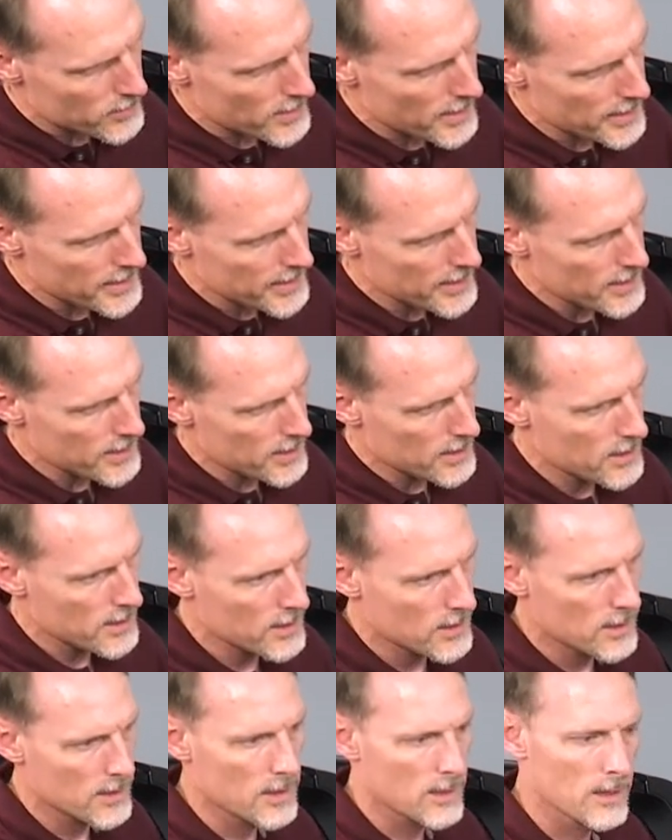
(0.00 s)
right in,
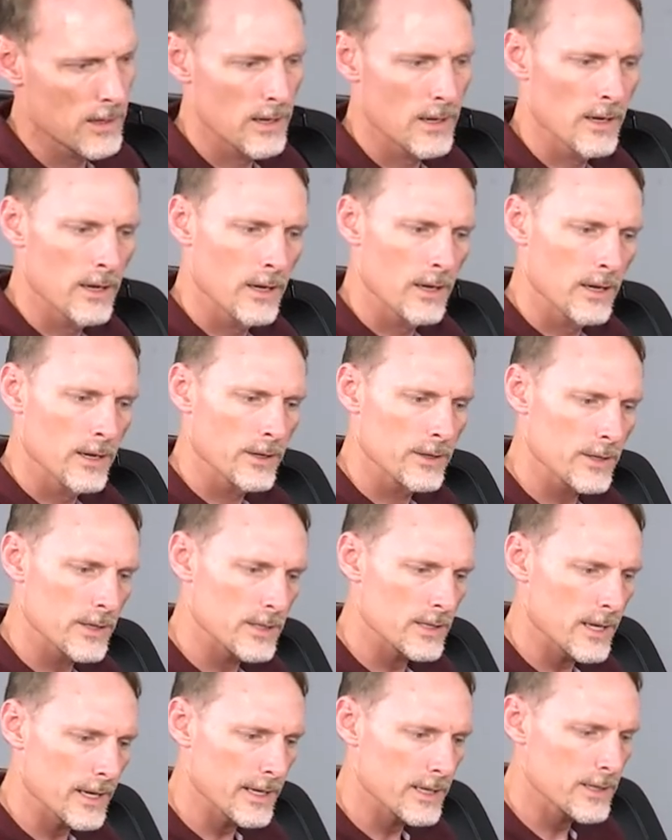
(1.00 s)

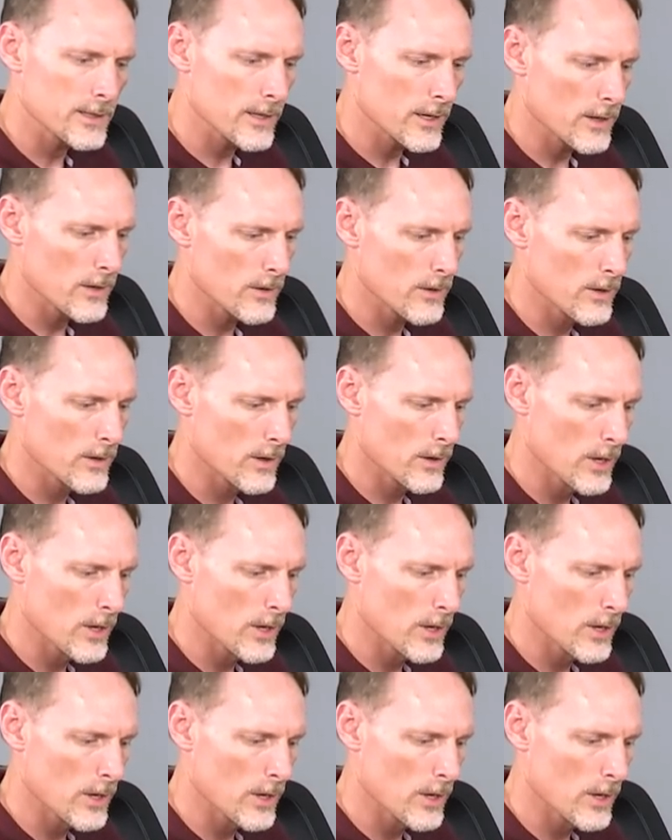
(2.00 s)
just like so.